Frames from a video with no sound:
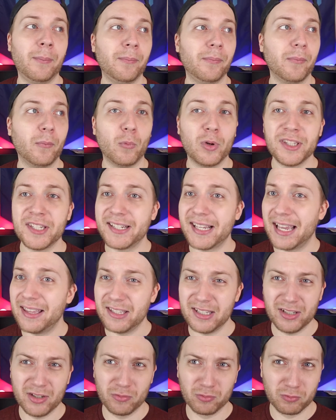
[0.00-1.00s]
Once again,
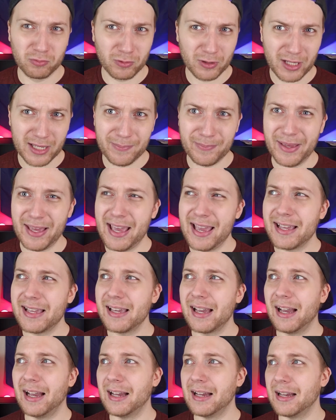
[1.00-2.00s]
this is really big.
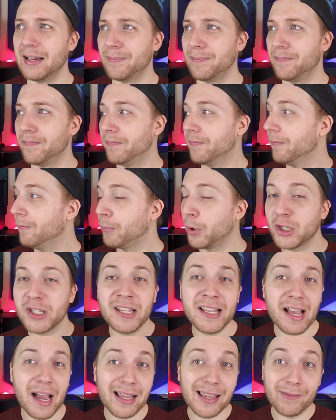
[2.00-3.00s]

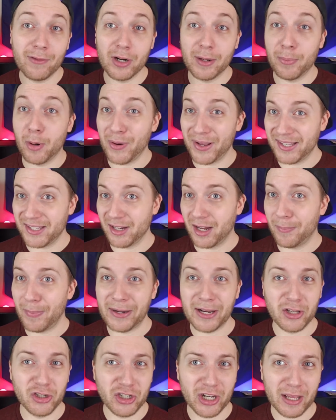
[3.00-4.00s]
Personally, I live on a PokéStop
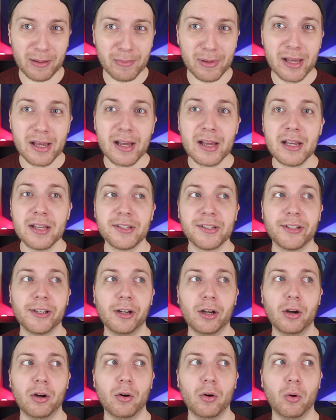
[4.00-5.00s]
and a gym,
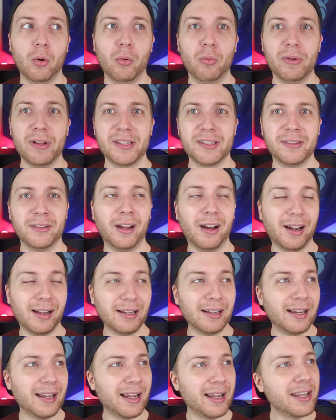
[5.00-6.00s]
so it's not
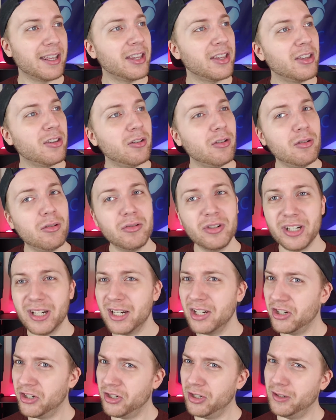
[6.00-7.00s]
a huge
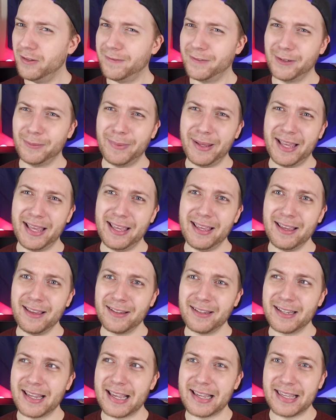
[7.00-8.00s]
issue for me
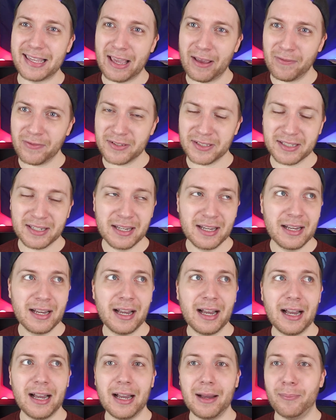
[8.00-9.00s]
to get gifts.
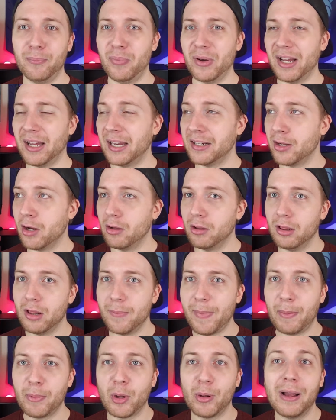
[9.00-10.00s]
but I know a lot
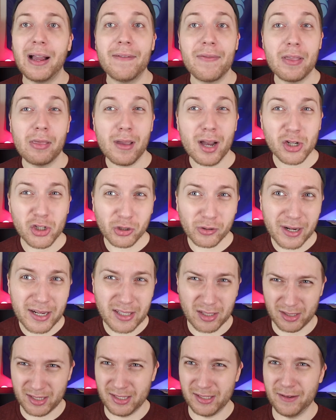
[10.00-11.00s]
of people don't have that luxury,
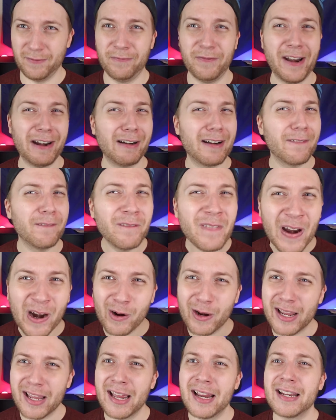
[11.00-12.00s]
so this is a very,
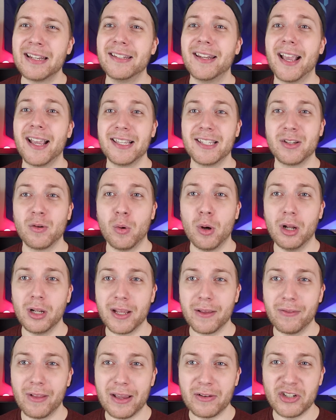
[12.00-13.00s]
very nice
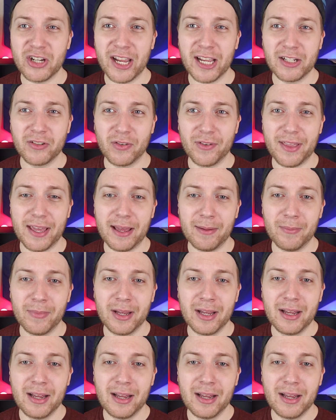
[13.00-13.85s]
quality of life change for them.